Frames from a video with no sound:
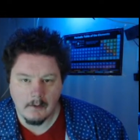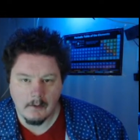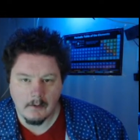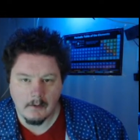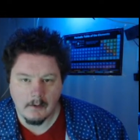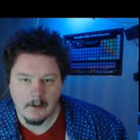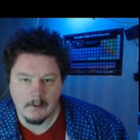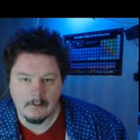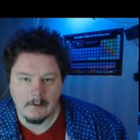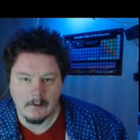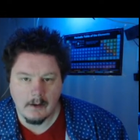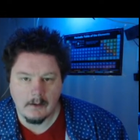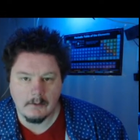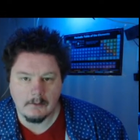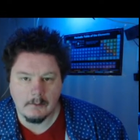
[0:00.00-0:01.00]
and
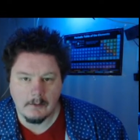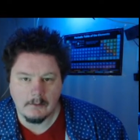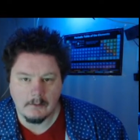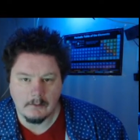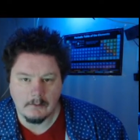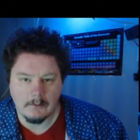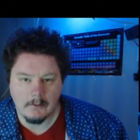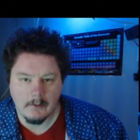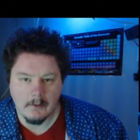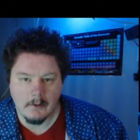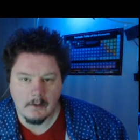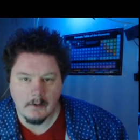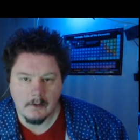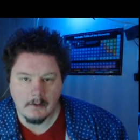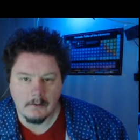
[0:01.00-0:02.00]
today's research,
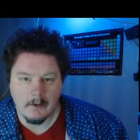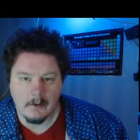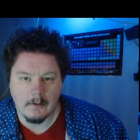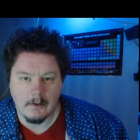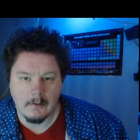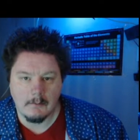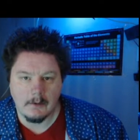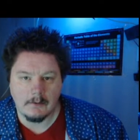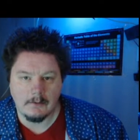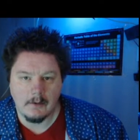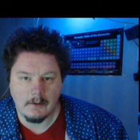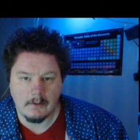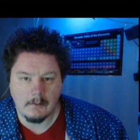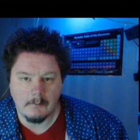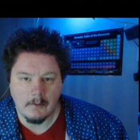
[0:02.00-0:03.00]
the human
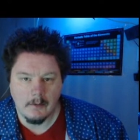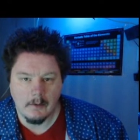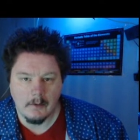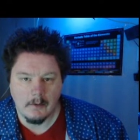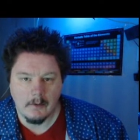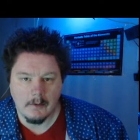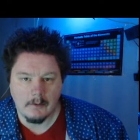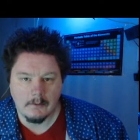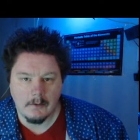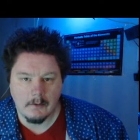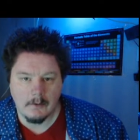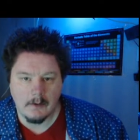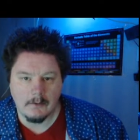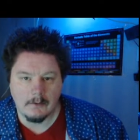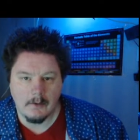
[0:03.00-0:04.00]
genome. So
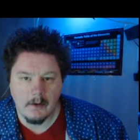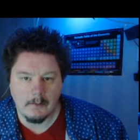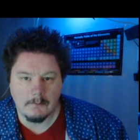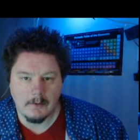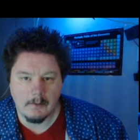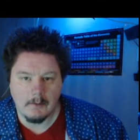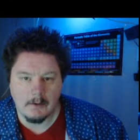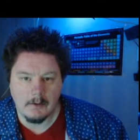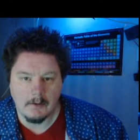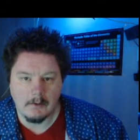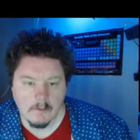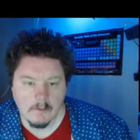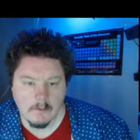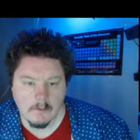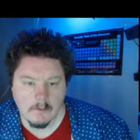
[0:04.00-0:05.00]
let's hop to it here.
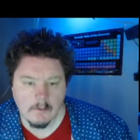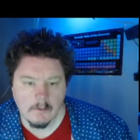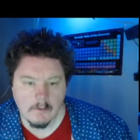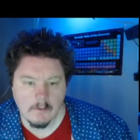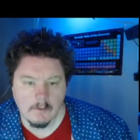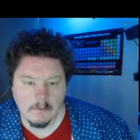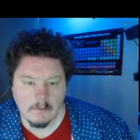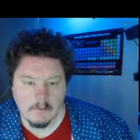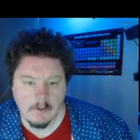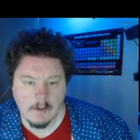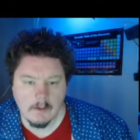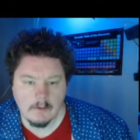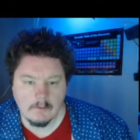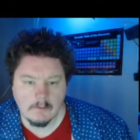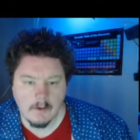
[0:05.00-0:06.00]

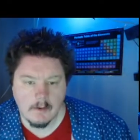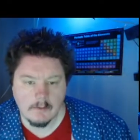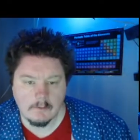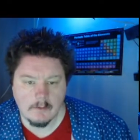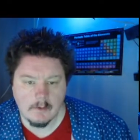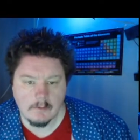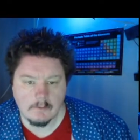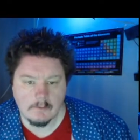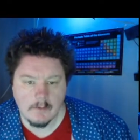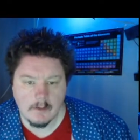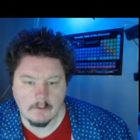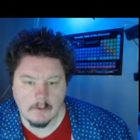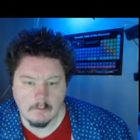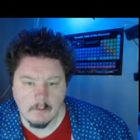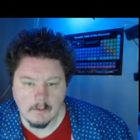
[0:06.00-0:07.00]
Researchers
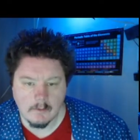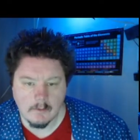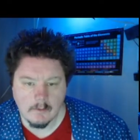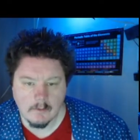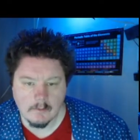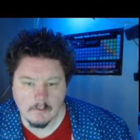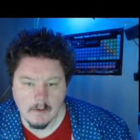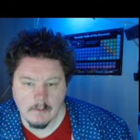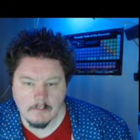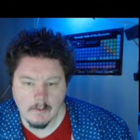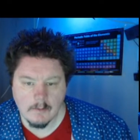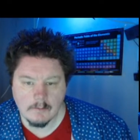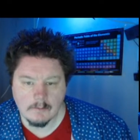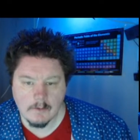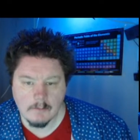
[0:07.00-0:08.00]
generate the
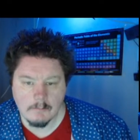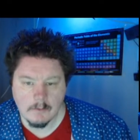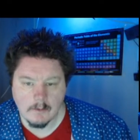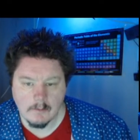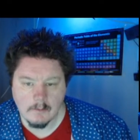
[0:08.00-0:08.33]
first complete,